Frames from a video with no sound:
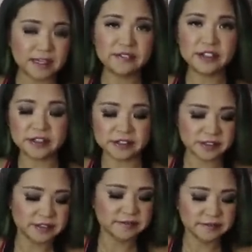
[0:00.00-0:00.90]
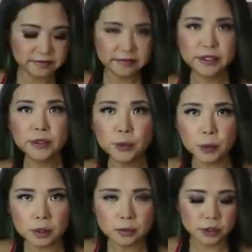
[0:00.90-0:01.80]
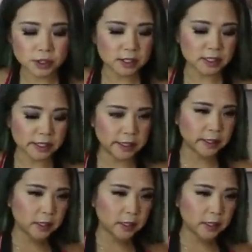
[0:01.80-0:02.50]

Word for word: I have to let this cool, which is gonna take